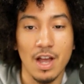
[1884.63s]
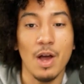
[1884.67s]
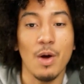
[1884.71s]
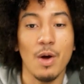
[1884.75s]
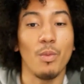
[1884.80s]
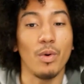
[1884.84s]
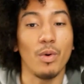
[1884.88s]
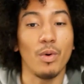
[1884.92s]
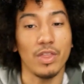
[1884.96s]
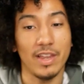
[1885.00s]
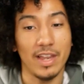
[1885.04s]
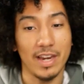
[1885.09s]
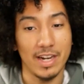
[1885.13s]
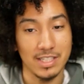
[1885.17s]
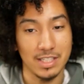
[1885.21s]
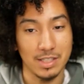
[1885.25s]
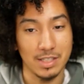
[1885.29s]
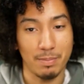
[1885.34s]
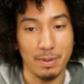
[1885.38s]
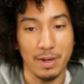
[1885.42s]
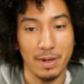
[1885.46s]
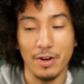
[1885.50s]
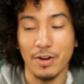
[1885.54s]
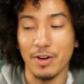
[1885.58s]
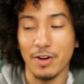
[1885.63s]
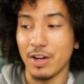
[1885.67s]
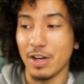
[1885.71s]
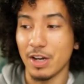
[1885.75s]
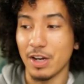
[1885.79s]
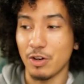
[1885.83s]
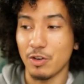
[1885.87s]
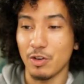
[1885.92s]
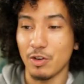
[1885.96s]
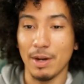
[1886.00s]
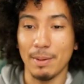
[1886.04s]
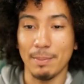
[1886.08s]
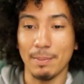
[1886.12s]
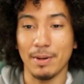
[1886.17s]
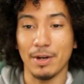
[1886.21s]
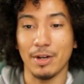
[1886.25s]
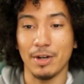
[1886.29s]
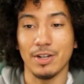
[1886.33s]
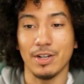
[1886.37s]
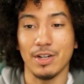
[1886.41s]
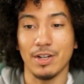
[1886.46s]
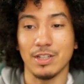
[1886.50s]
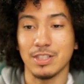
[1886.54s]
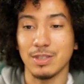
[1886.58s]
whether that is a parent, a
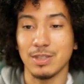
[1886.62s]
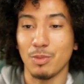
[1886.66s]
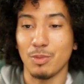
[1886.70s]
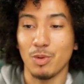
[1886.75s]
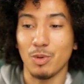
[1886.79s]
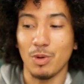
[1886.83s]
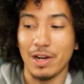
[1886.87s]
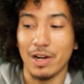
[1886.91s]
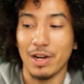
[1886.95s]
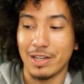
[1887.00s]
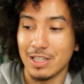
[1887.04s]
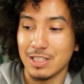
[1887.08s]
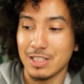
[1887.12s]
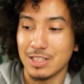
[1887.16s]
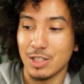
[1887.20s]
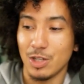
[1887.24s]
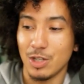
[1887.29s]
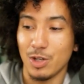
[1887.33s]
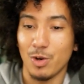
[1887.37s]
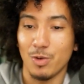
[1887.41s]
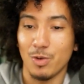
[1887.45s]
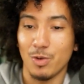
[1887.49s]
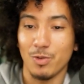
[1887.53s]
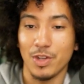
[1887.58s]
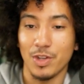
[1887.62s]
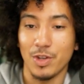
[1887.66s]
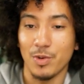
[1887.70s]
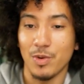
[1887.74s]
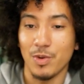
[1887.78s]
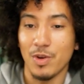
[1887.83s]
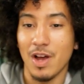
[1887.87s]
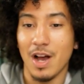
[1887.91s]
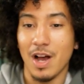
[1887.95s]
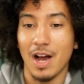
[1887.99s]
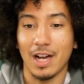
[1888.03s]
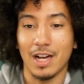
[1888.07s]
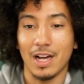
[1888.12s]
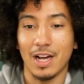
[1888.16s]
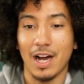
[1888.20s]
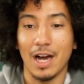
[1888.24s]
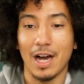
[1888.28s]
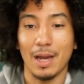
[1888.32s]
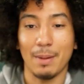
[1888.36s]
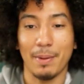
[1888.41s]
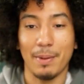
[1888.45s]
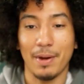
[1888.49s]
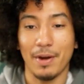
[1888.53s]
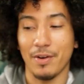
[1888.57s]
grandparent, someone who had custody over you, a
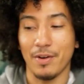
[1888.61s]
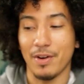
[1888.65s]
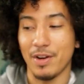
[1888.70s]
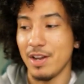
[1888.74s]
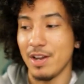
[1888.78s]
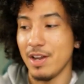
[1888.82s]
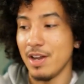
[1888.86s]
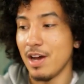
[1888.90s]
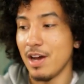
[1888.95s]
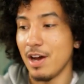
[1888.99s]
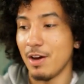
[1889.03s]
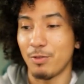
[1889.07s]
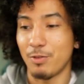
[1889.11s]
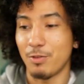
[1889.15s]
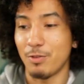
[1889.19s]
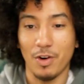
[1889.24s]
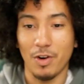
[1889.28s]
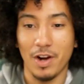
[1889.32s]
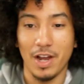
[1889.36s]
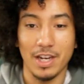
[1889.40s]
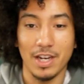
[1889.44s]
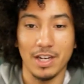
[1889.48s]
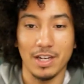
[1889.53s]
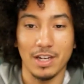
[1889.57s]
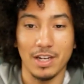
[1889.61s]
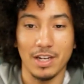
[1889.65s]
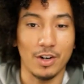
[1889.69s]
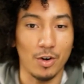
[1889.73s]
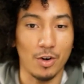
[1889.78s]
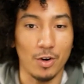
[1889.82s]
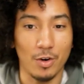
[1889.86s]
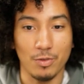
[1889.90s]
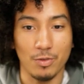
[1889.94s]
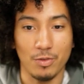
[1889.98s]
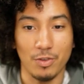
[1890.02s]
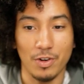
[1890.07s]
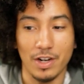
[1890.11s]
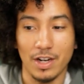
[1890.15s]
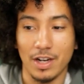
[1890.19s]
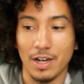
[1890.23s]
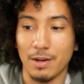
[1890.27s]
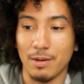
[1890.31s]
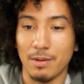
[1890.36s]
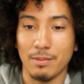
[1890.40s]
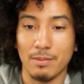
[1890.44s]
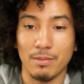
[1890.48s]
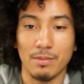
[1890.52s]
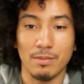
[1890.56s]
godparent, a friend, a girlfriend,
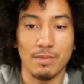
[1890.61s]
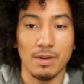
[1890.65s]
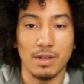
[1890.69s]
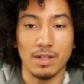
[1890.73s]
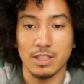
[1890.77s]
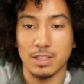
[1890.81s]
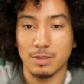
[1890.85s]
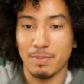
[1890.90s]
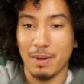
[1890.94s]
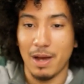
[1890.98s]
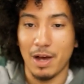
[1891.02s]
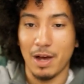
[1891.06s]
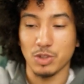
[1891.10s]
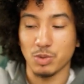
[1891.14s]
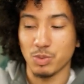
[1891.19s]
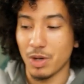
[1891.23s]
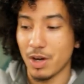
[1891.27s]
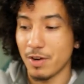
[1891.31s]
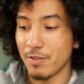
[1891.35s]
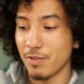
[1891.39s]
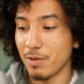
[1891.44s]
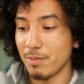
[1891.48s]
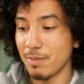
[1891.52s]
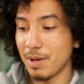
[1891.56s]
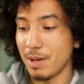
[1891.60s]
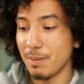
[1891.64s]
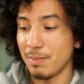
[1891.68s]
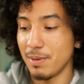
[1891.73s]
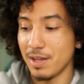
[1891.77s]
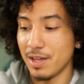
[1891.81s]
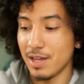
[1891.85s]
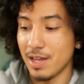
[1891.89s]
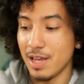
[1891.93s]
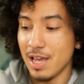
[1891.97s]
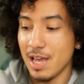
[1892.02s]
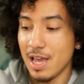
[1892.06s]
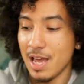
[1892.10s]
a spouse, whatever it may be,